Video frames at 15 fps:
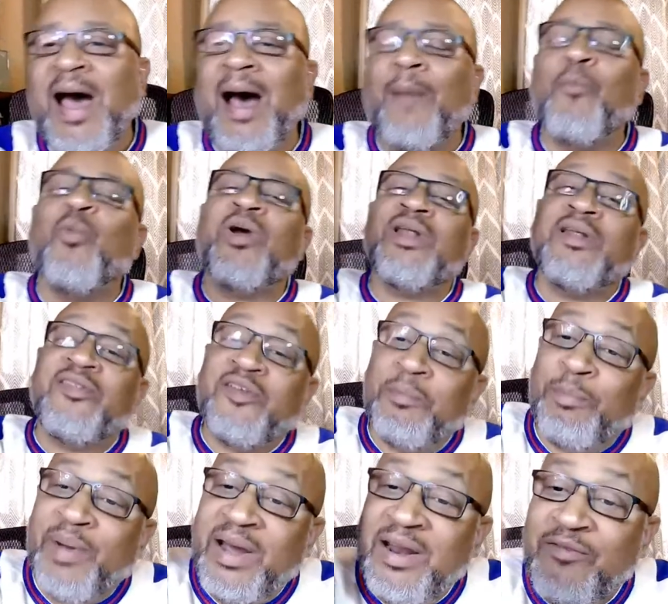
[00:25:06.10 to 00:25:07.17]
I'm willing to
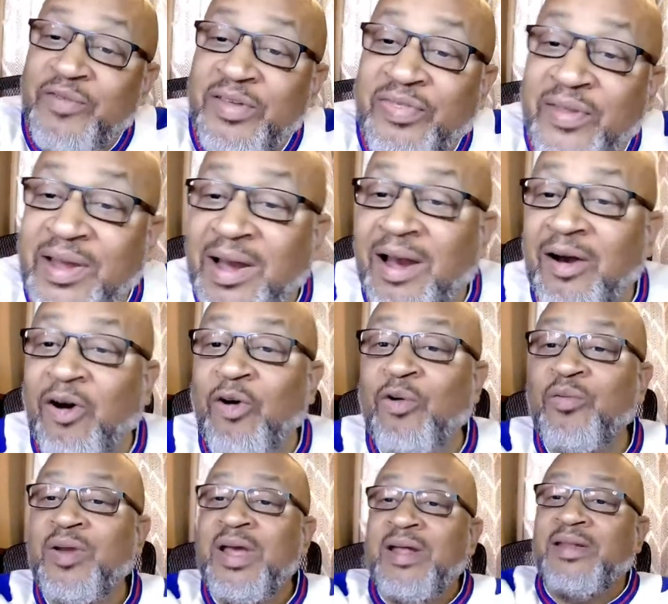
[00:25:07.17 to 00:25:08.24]
bet everything I
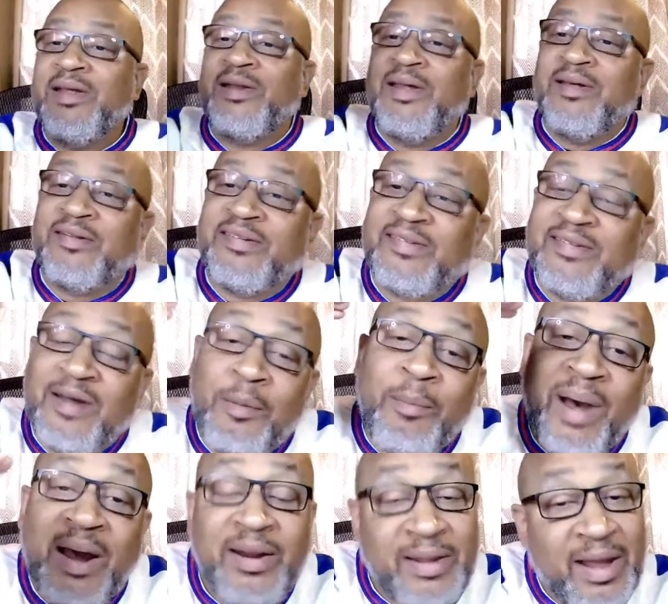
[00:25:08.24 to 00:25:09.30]
own that there's
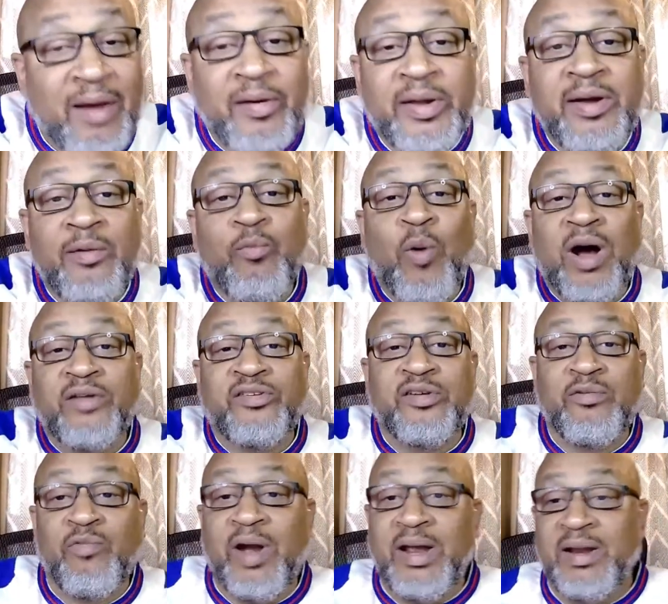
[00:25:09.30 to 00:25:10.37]
somebody out here
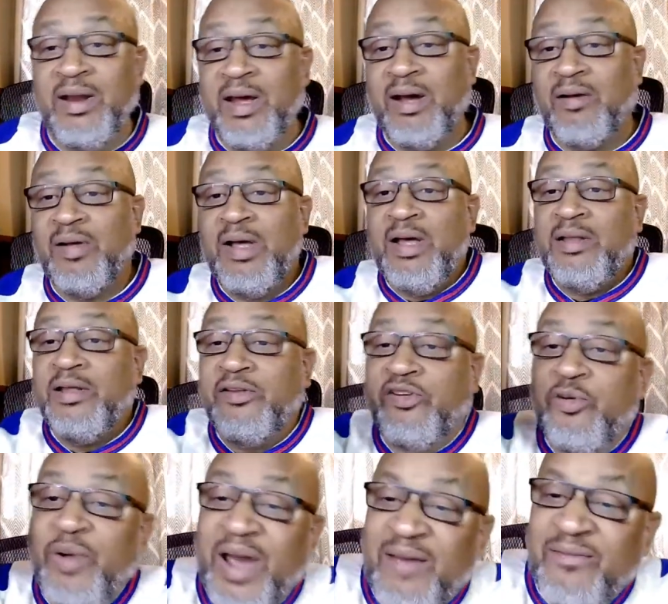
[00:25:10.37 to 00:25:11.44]
watching right now that
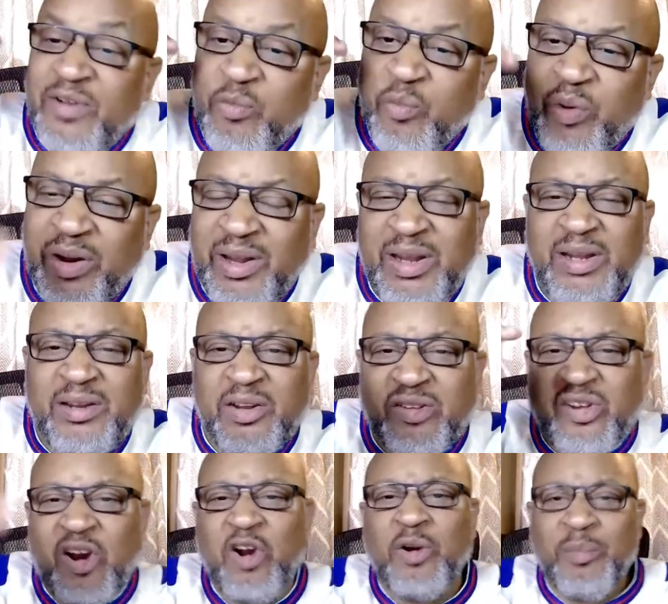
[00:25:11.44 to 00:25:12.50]
you haven't really
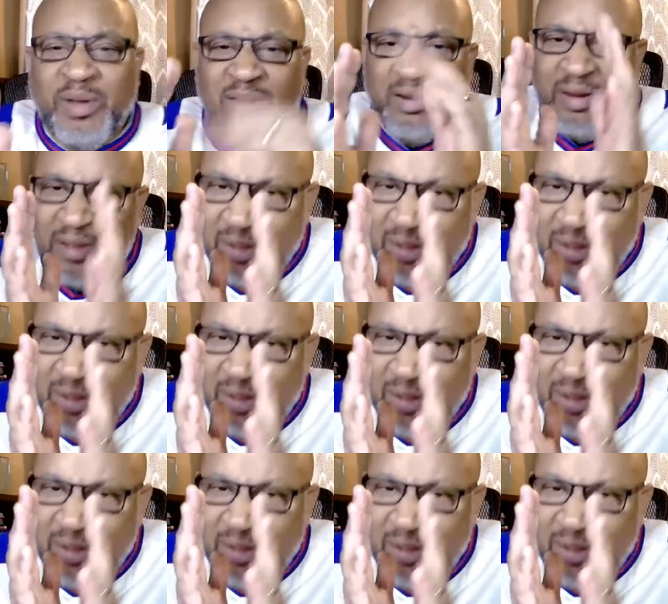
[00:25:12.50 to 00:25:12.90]
determined